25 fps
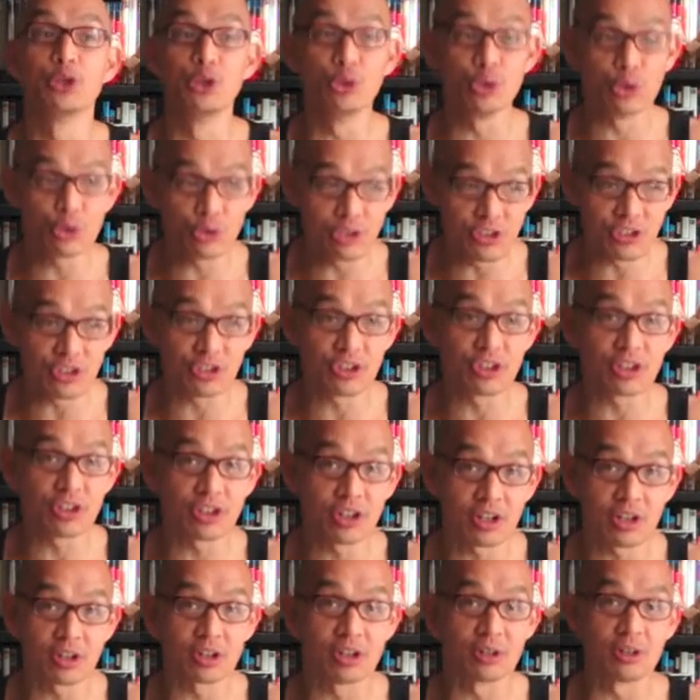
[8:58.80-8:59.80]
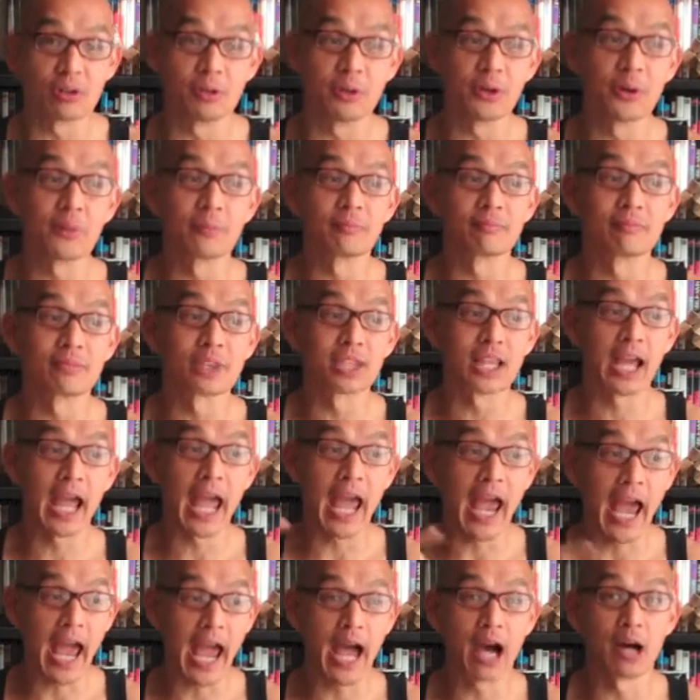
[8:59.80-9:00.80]
you should know
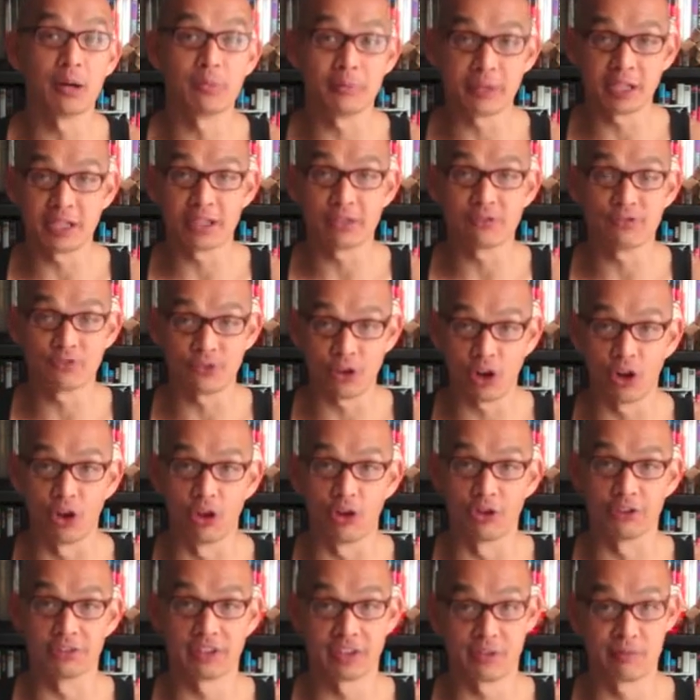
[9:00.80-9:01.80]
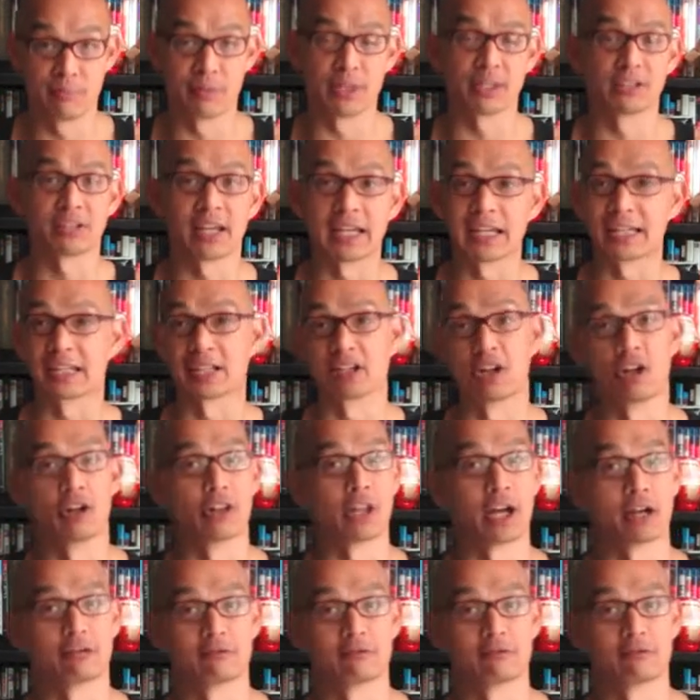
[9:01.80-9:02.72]
how many falls have been taken on